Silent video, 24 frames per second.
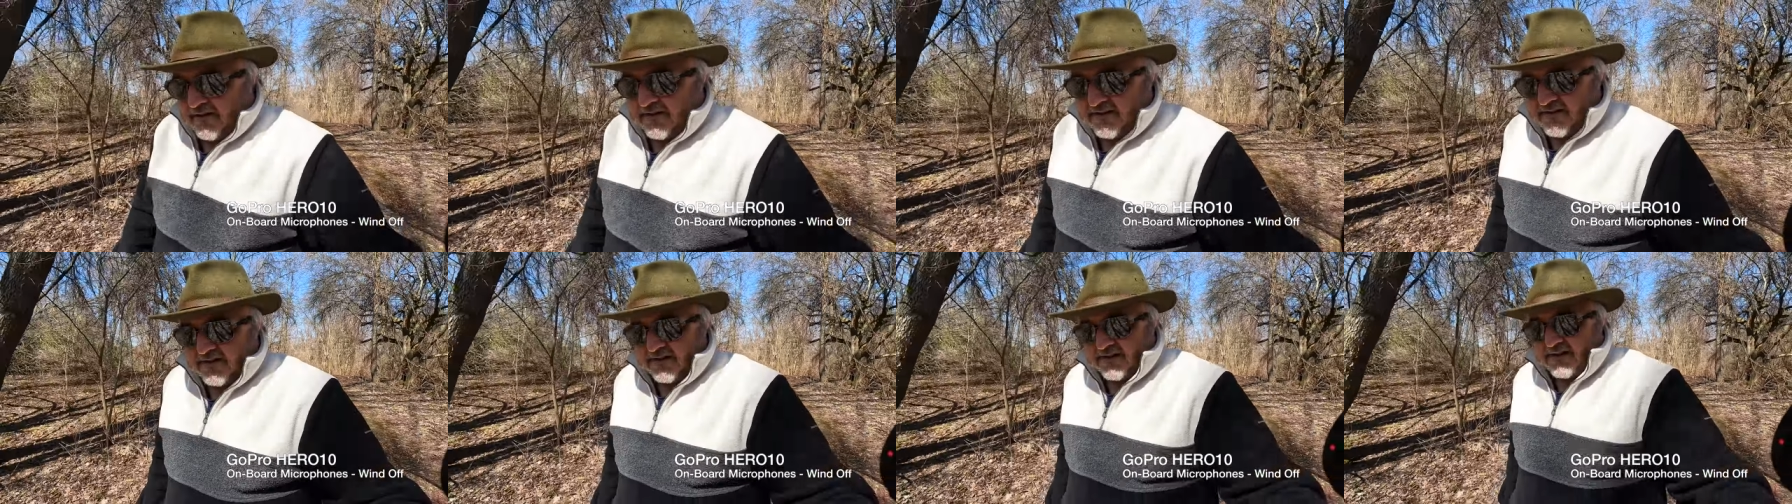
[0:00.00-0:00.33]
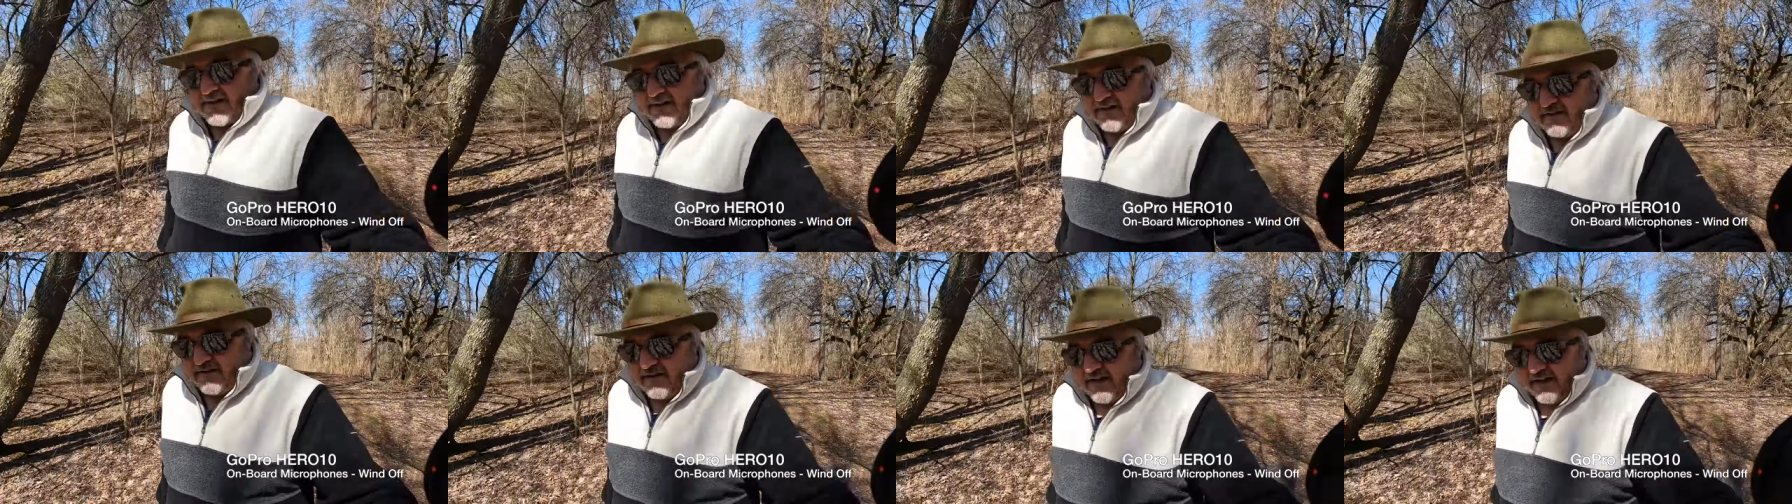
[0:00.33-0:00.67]
we're just
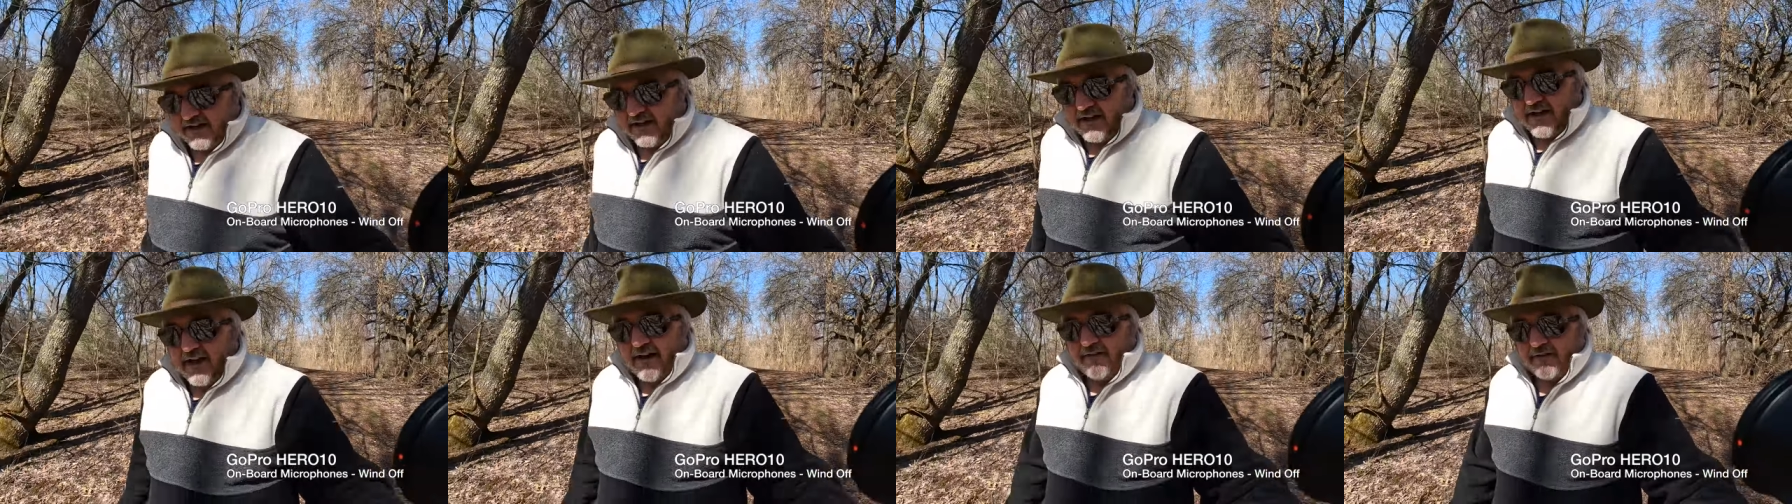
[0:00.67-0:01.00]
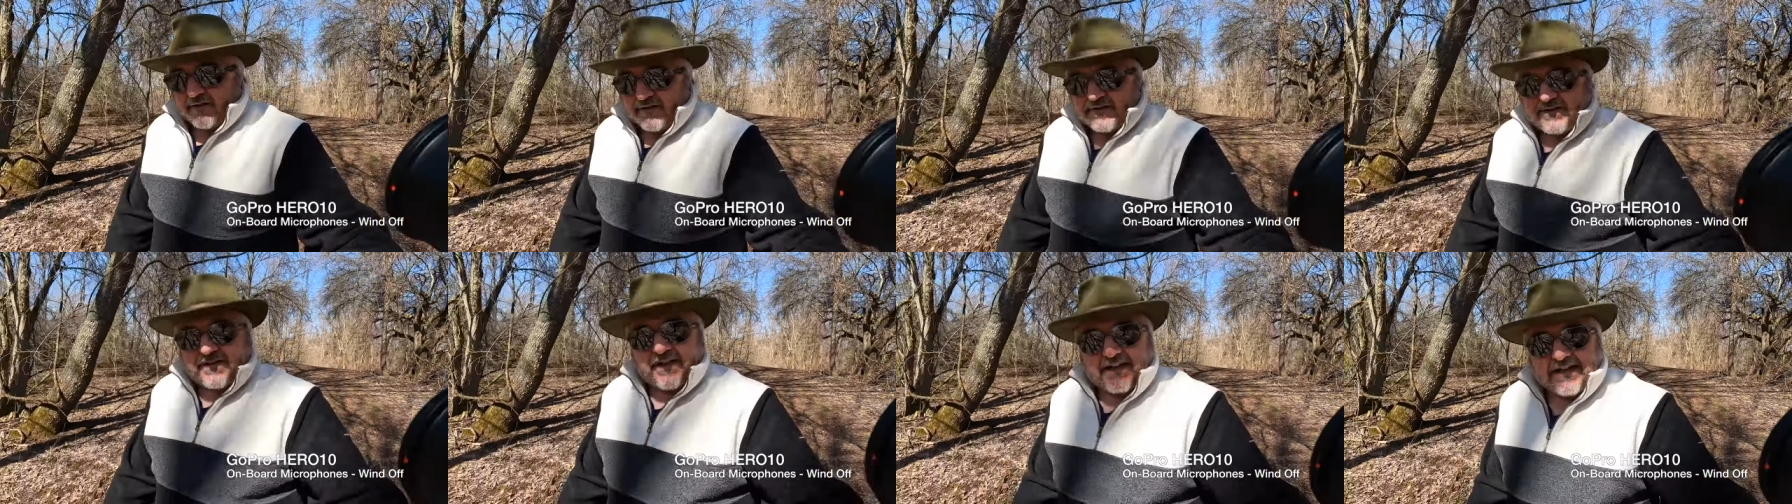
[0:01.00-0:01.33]
lucky to have
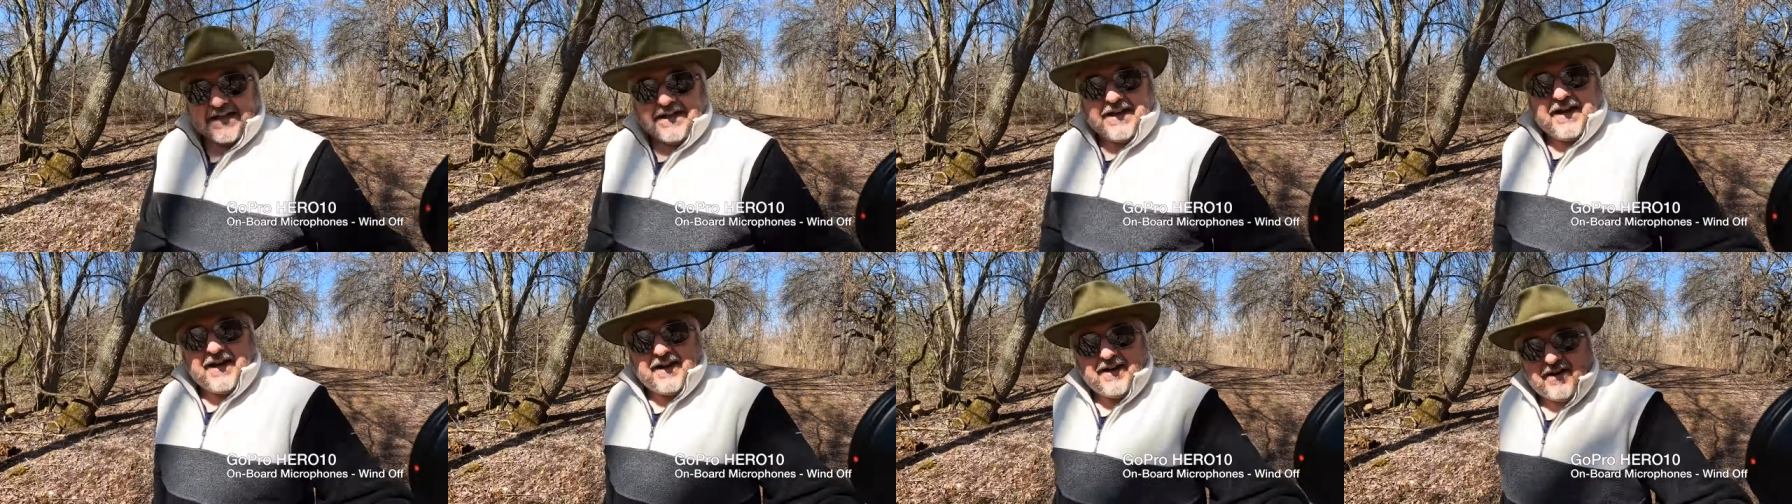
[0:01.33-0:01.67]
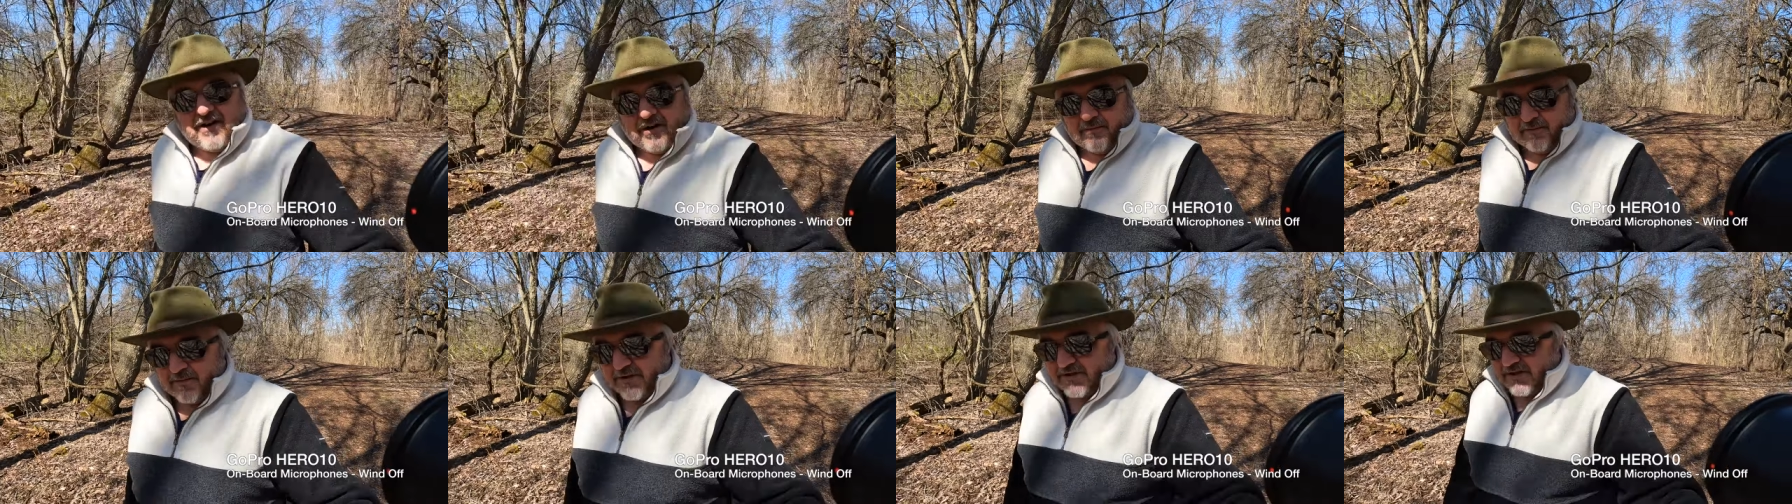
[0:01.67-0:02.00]
a sunny day
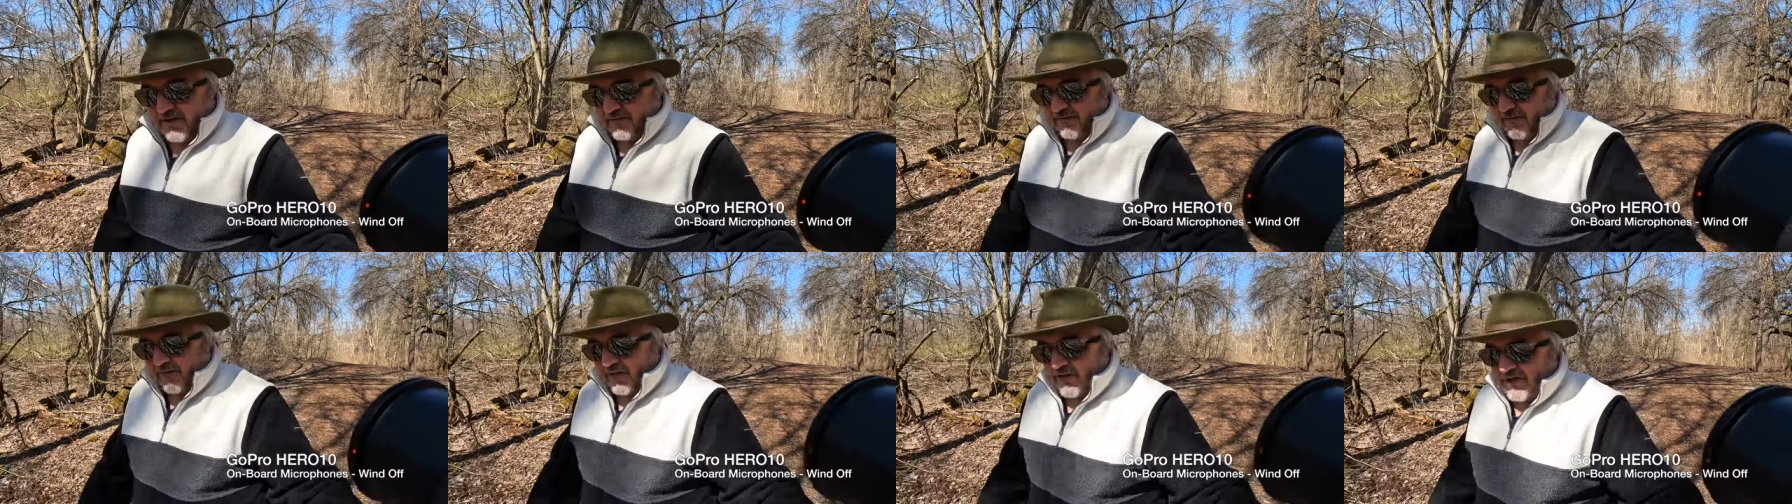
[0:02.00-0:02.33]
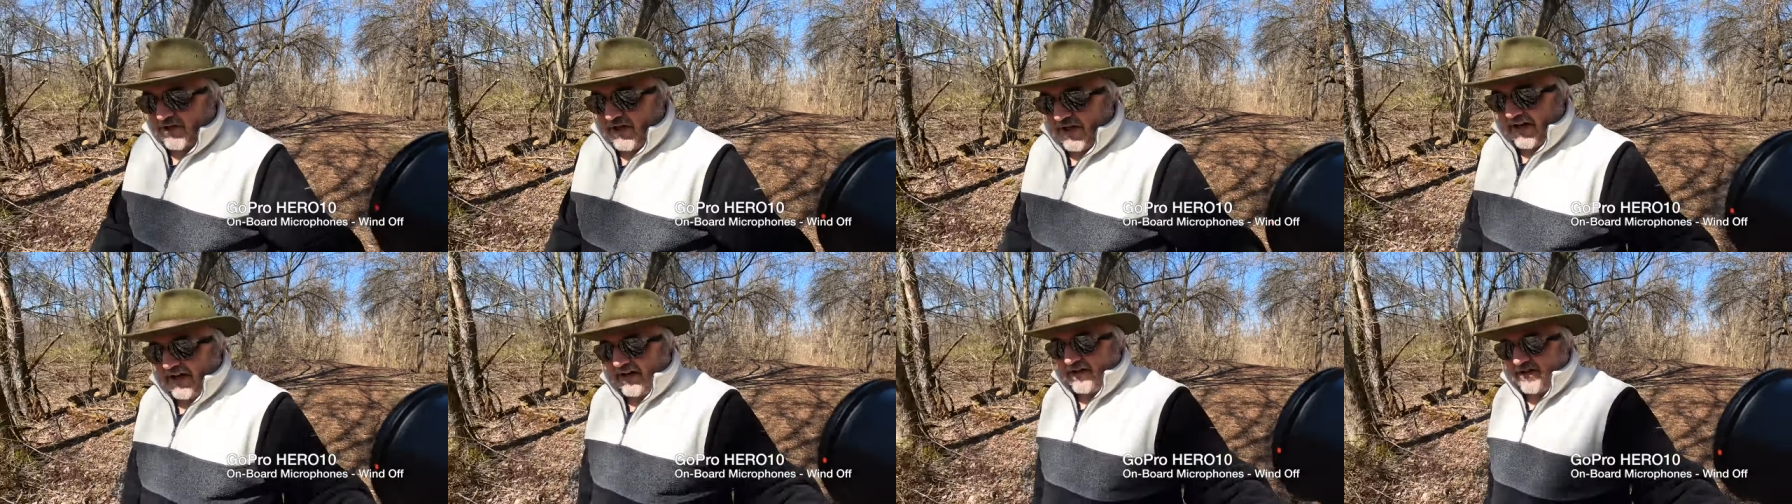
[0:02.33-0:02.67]
here in Michigan for a
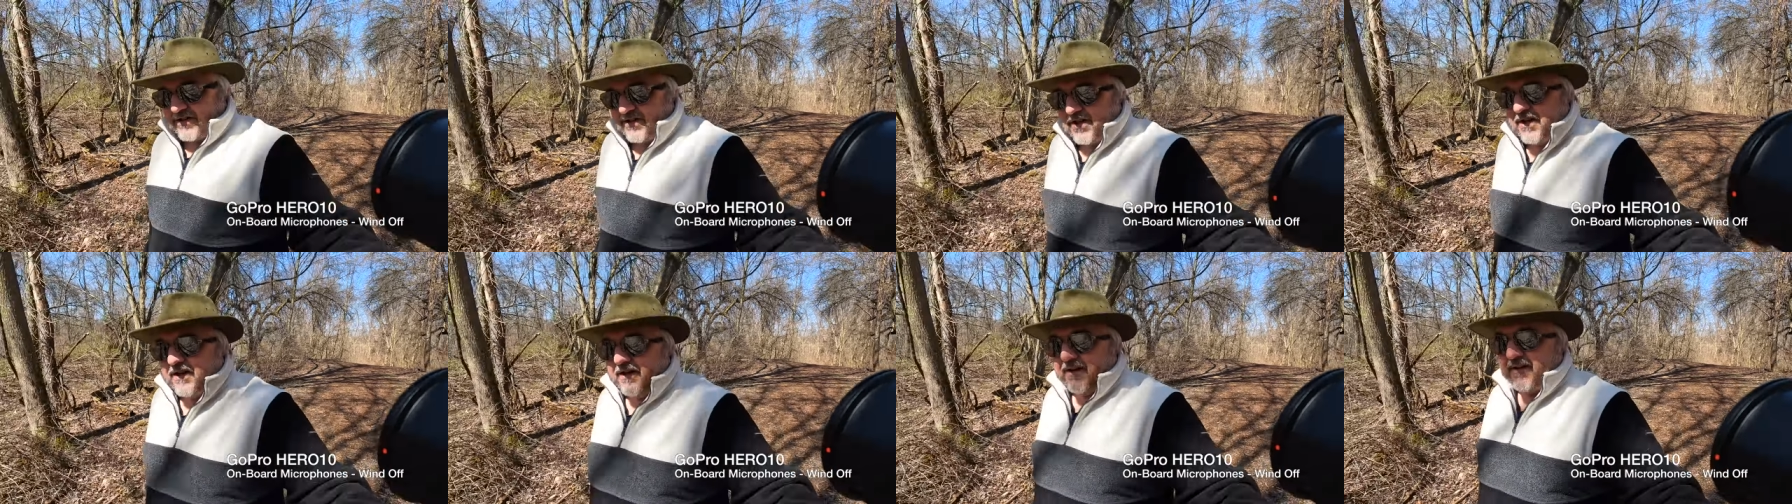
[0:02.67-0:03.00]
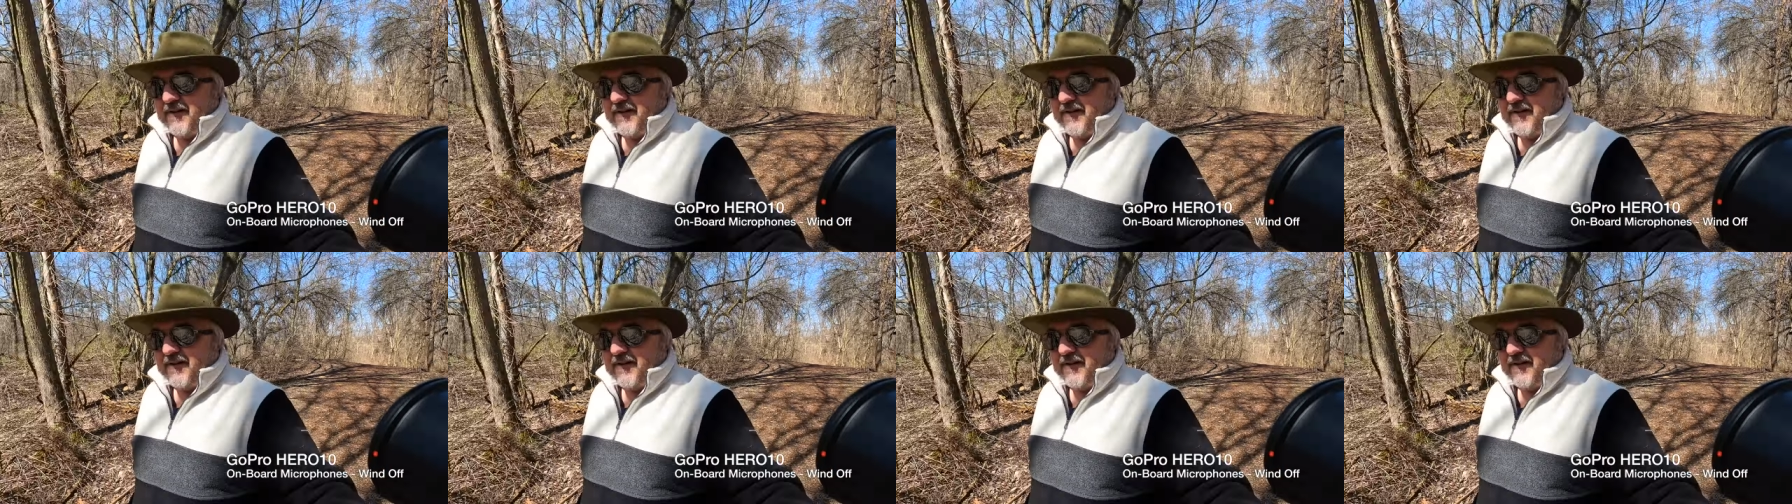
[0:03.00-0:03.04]
change.